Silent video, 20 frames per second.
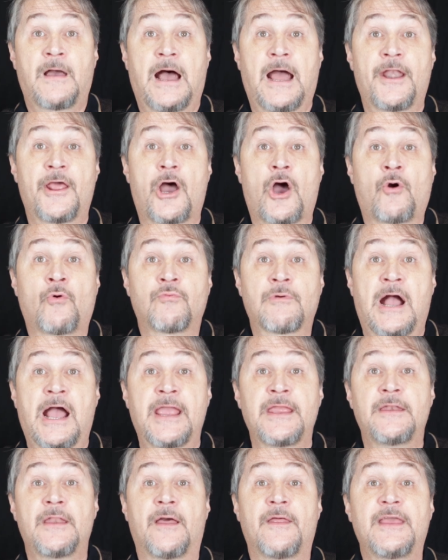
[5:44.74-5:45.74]
I know,
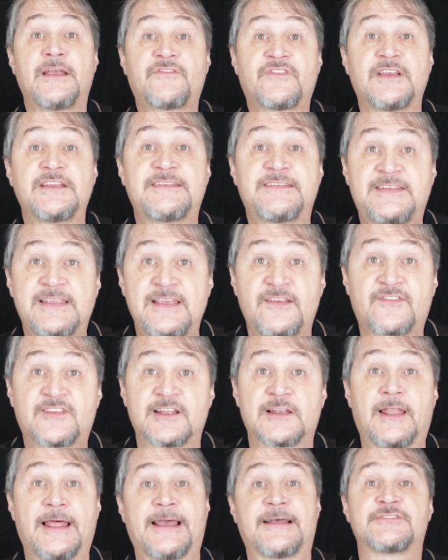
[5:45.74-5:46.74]
right? It's a
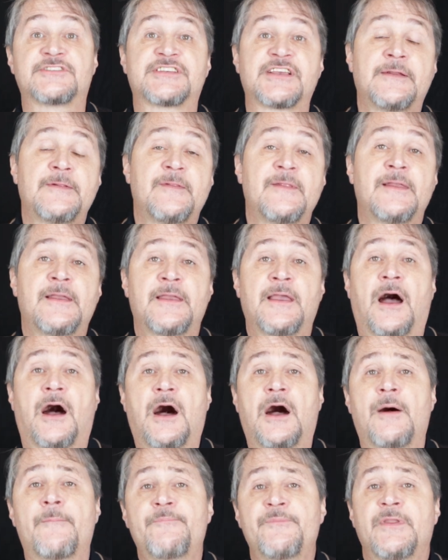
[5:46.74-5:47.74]
decent lens.
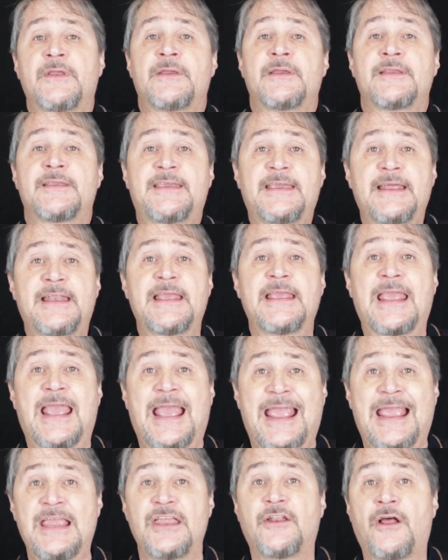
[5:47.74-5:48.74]
Getting
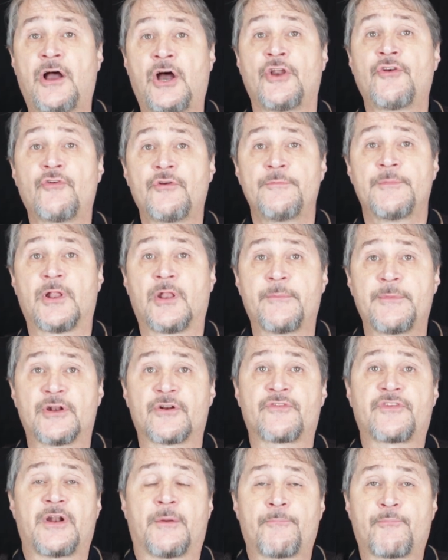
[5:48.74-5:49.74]
800
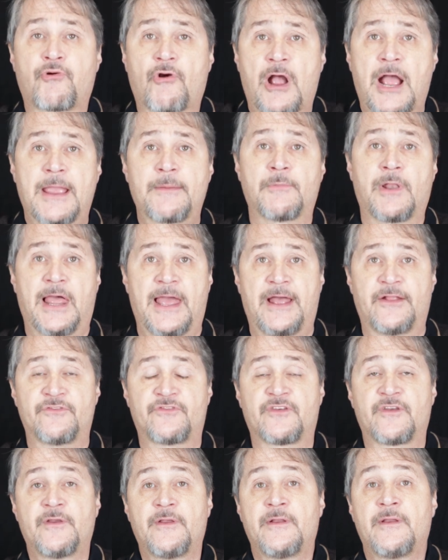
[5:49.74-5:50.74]
millimeters in a prime
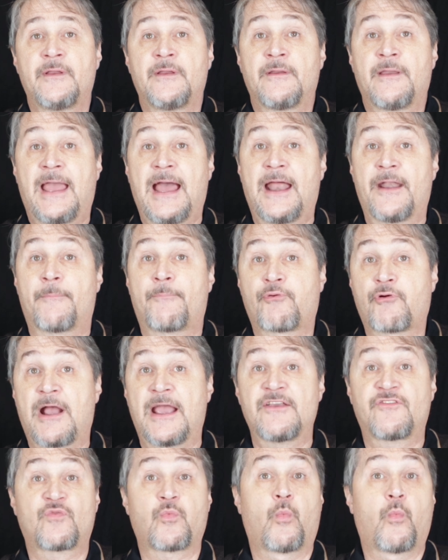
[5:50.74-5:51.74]
lens at a
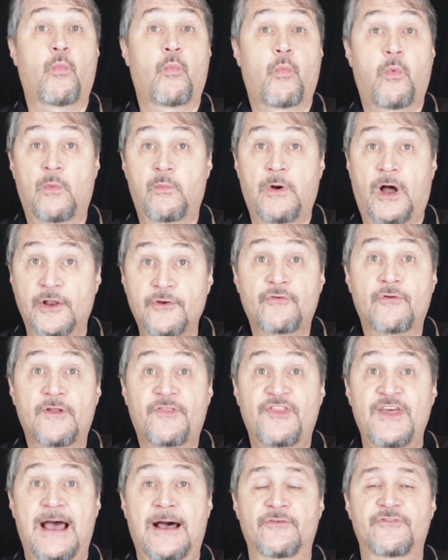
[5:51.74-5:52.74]
price under
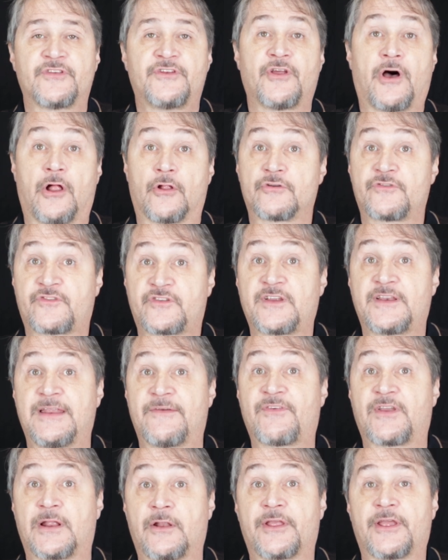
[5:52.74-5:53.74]
$1,000,
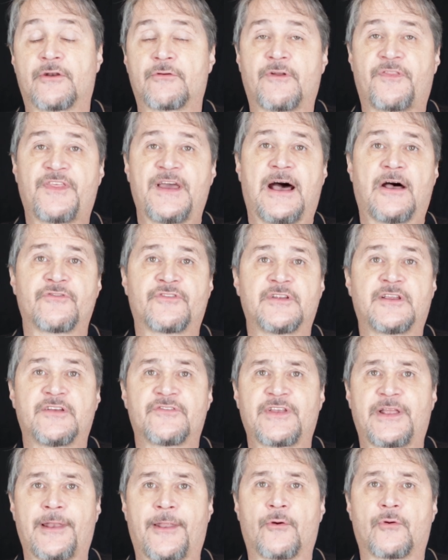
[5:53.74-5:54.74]
significantly under $1,000 because
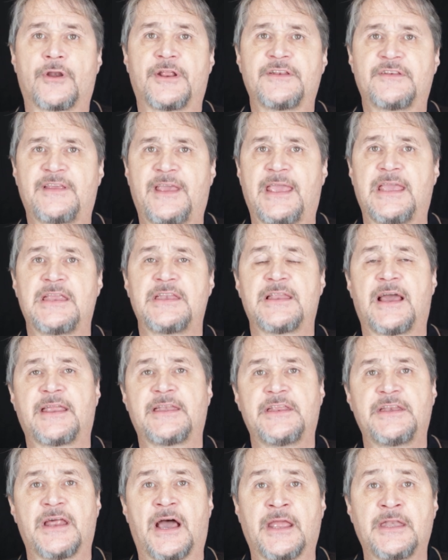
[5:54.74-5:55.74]
they lowered it to
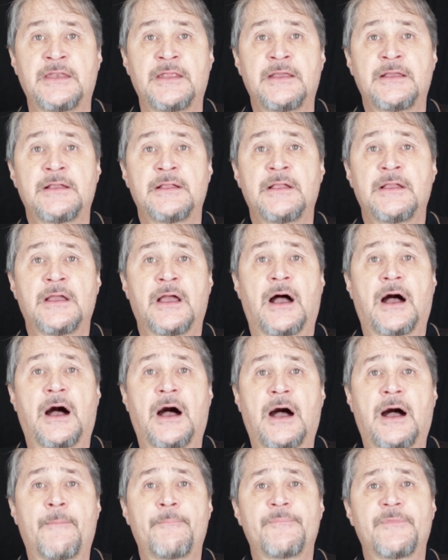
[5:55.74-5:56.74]
$899,
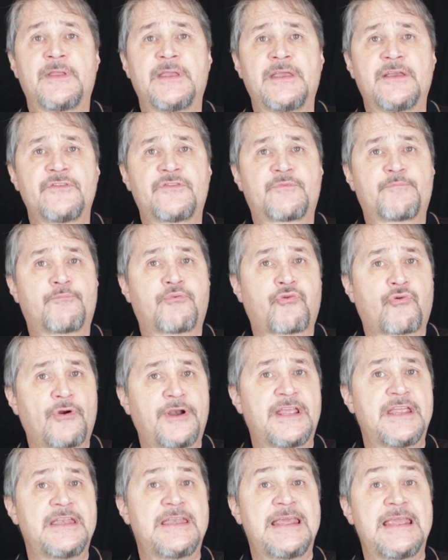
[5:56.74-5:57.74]
is
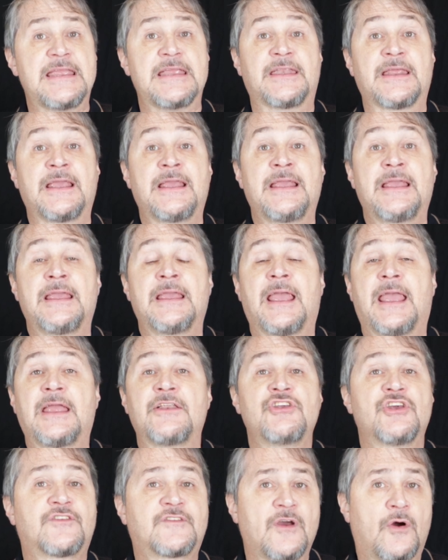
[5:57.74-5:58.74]
pretty neat.
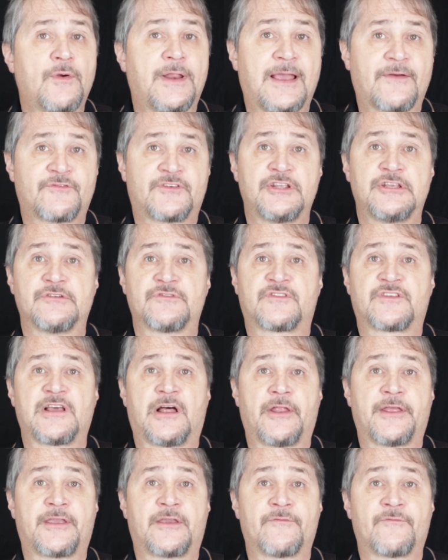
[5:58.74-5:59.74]
And you don't have to use
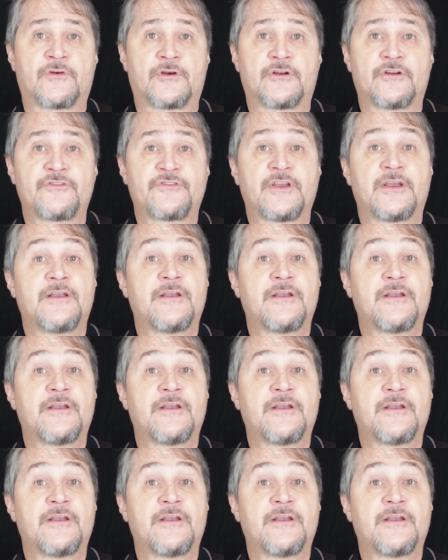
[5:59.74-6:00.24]
teleconverters.